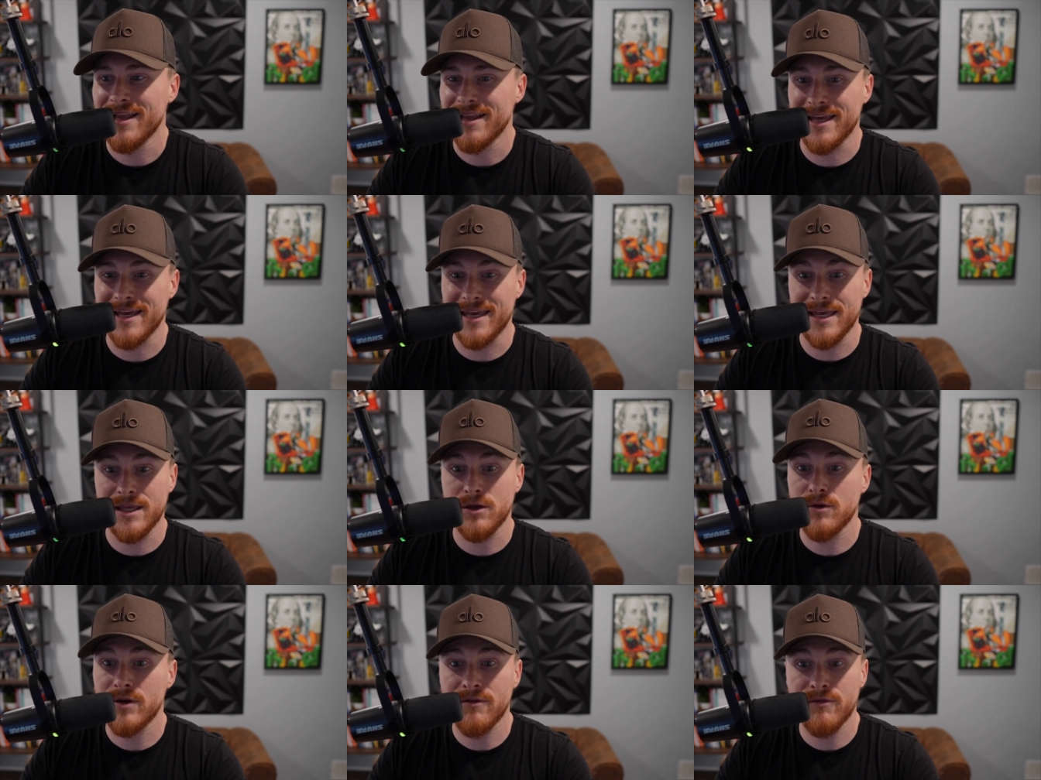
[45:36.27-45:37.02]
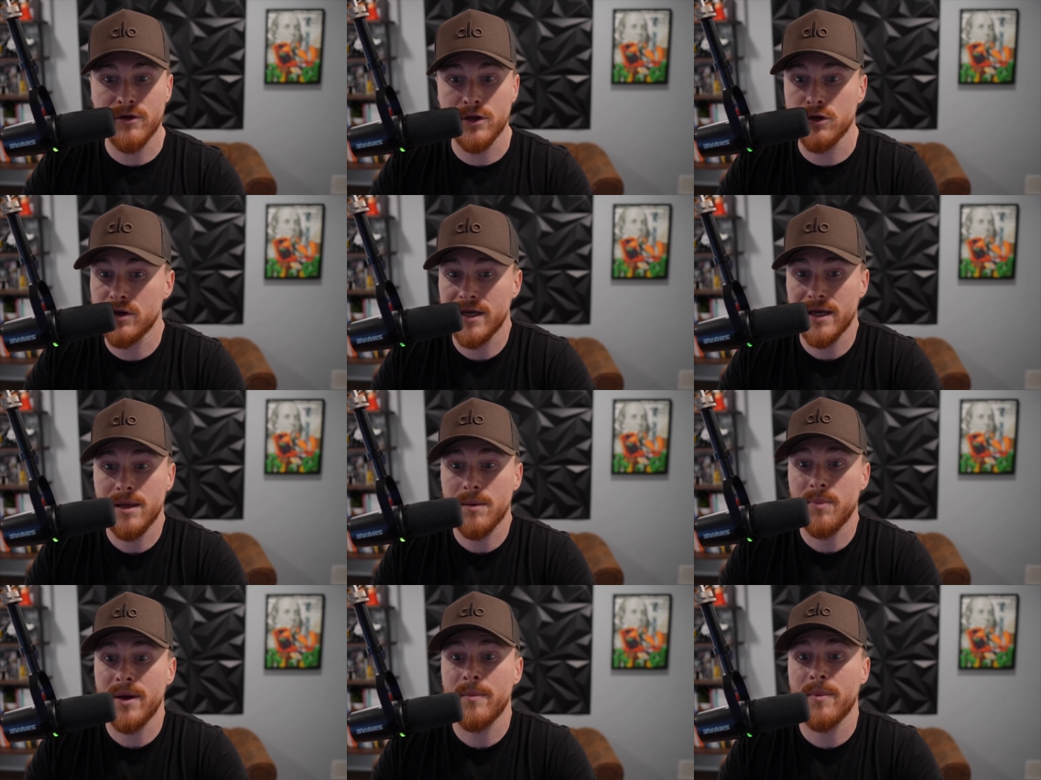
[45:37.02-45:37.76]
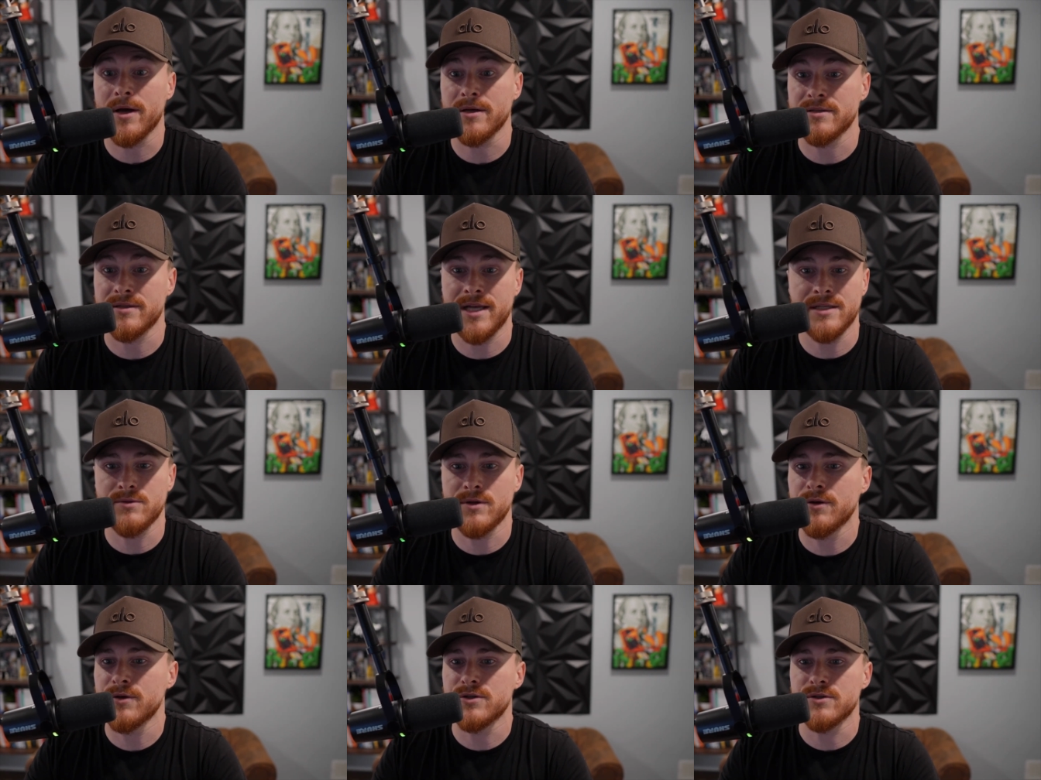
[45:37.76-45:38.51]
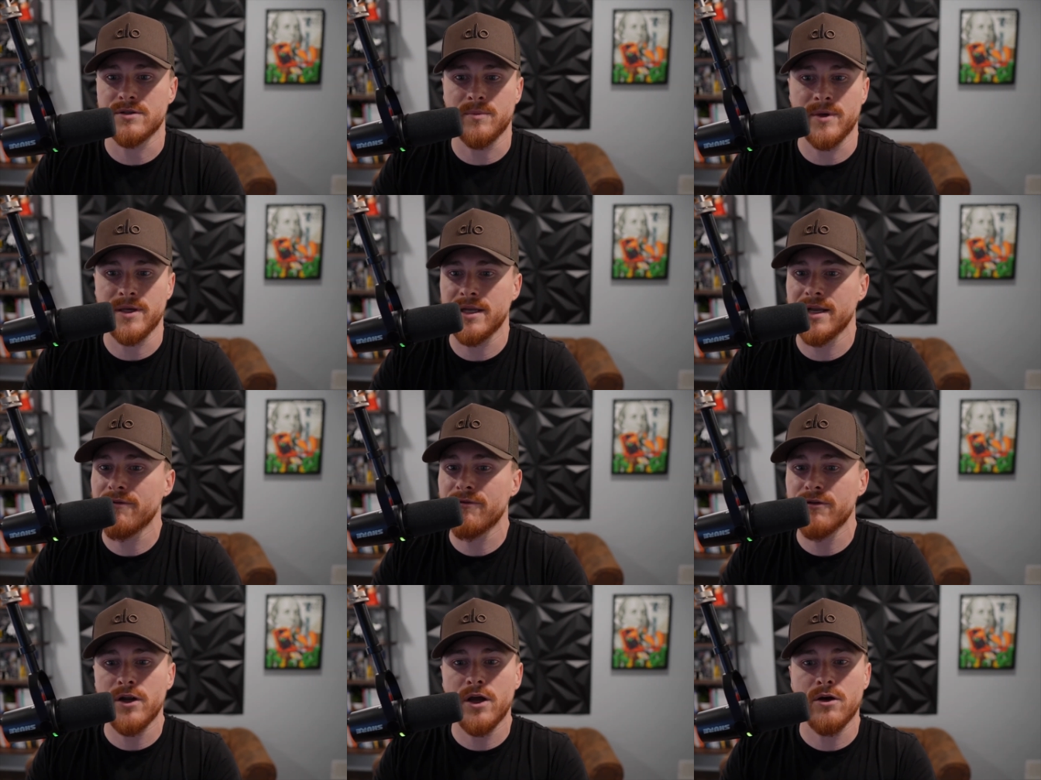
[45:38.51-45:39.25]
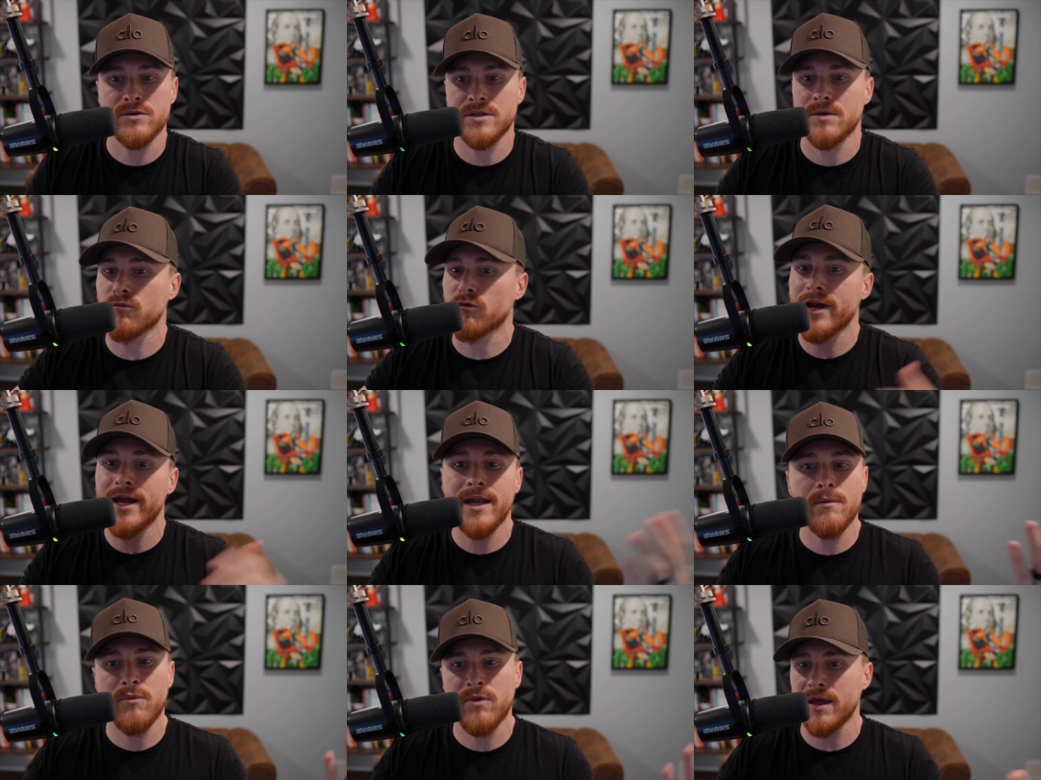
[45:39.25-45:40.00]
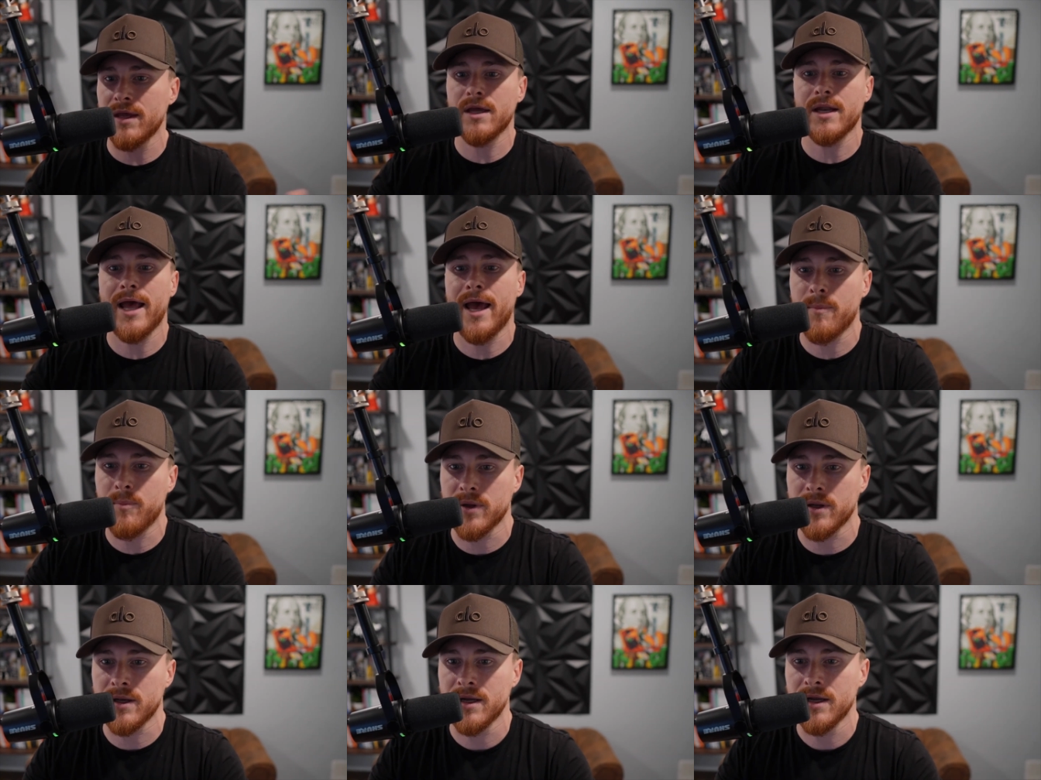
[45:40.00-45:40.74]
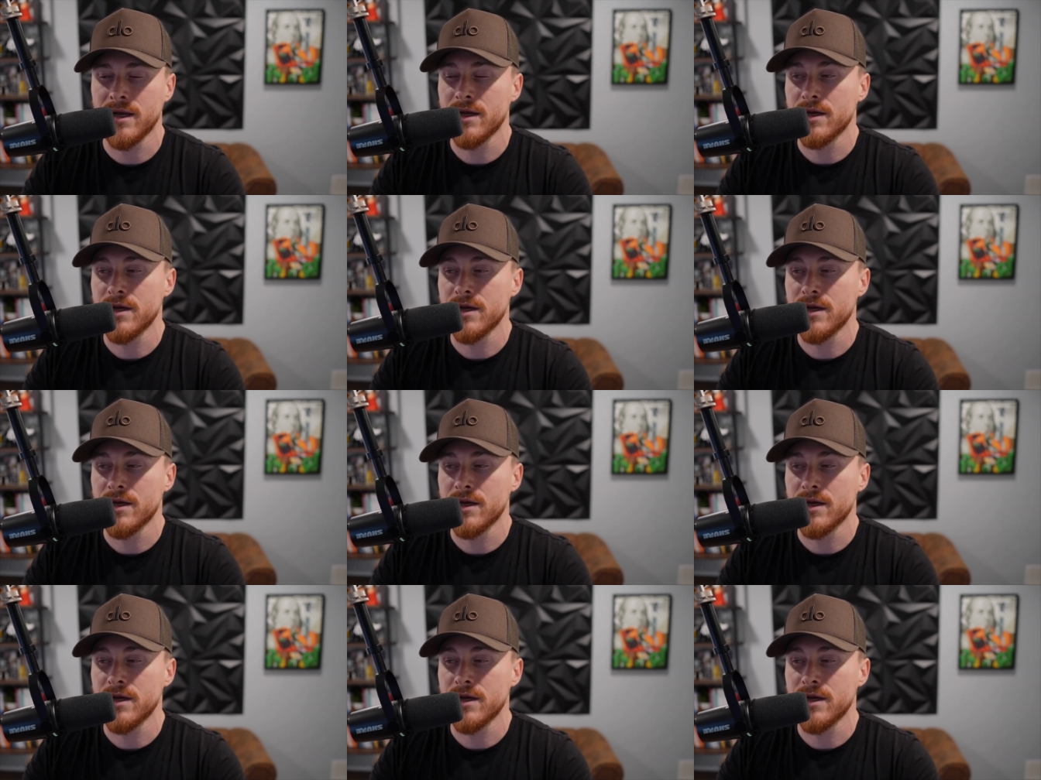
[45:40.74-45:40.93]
Like, you never know. You could get hit by a bus. That's what I always use. I'm like, you never know. Some random thing could happen.